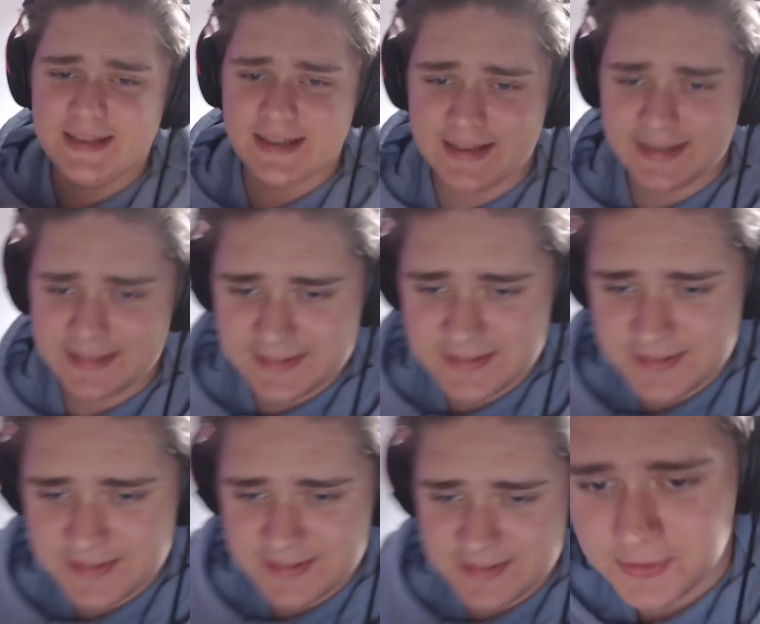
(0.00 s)
Alright,
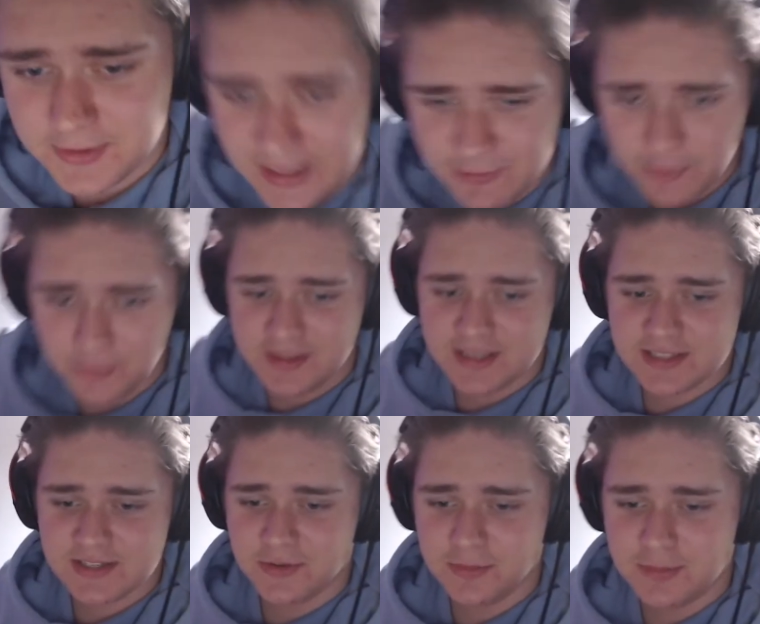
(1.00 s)
so now a week has
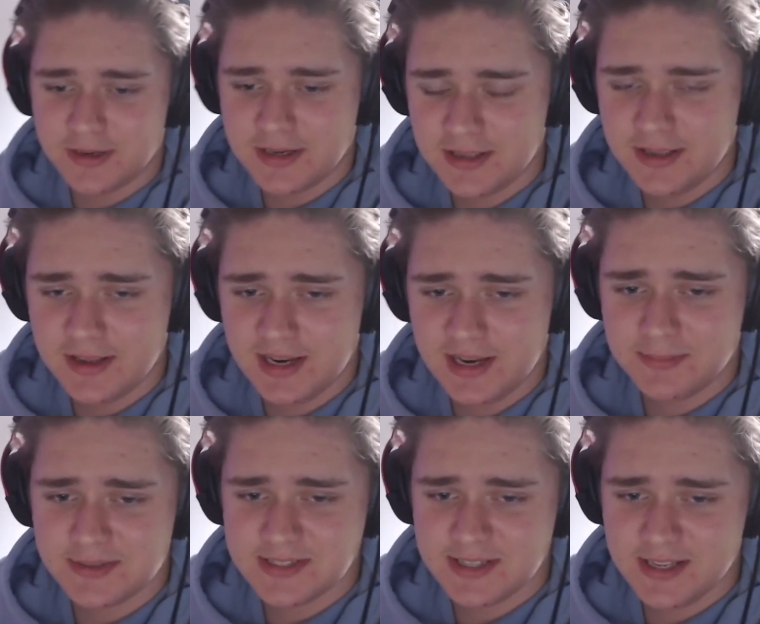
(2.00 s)
gone by, and I
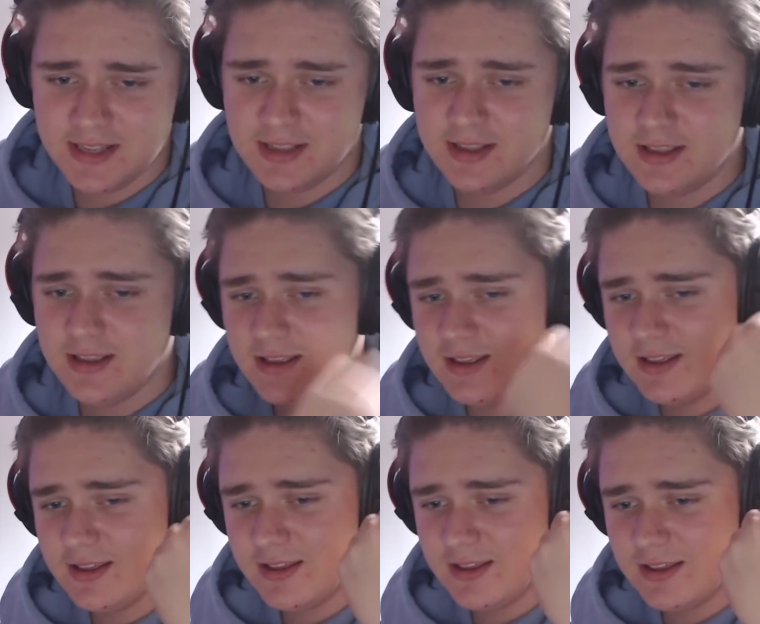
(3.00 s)
must say,
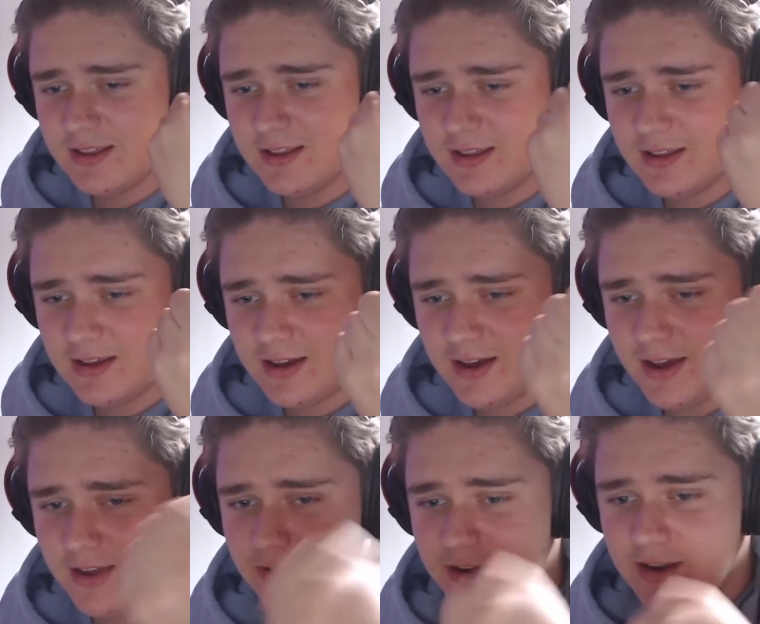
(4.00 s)
I
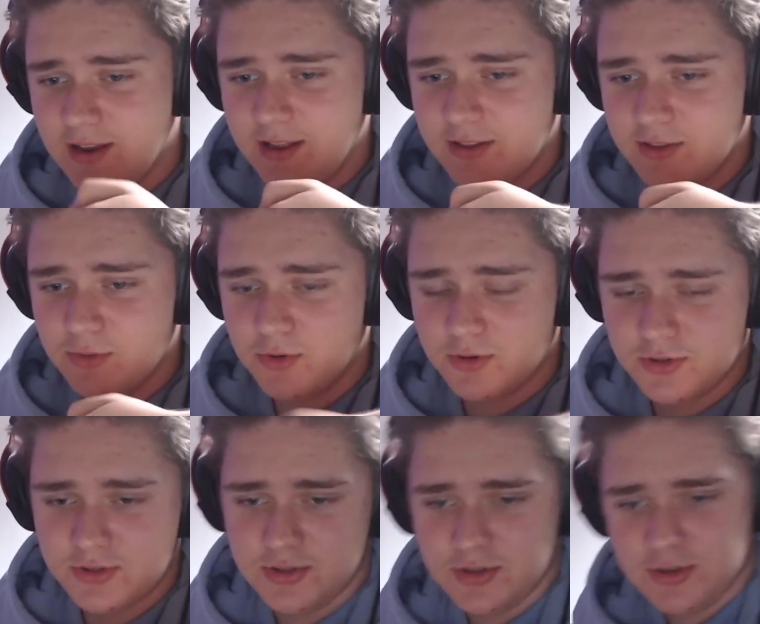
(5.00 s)
really like the
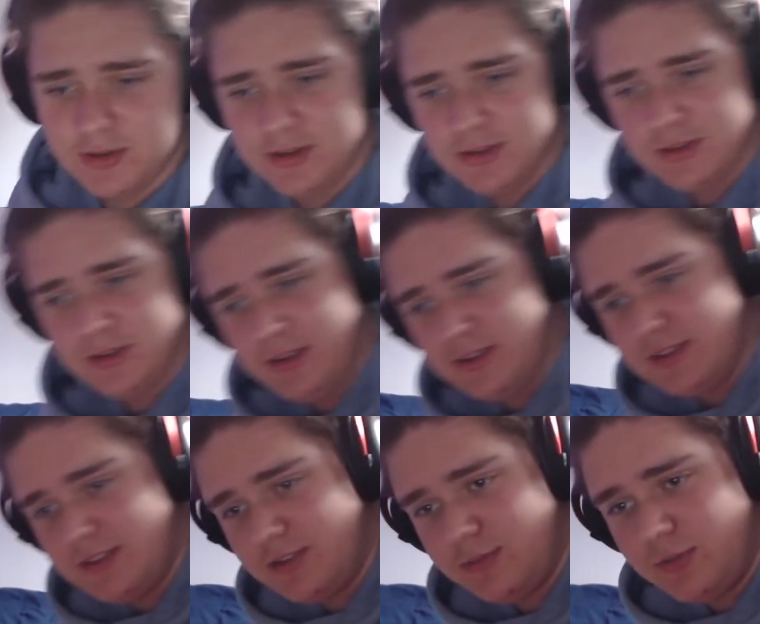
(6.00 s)
watch. It's
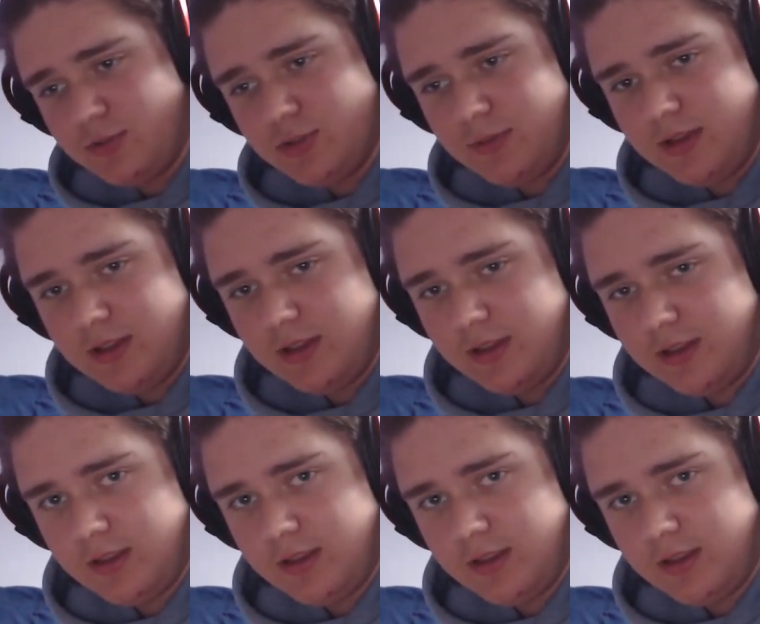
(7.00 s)
supposed to be like,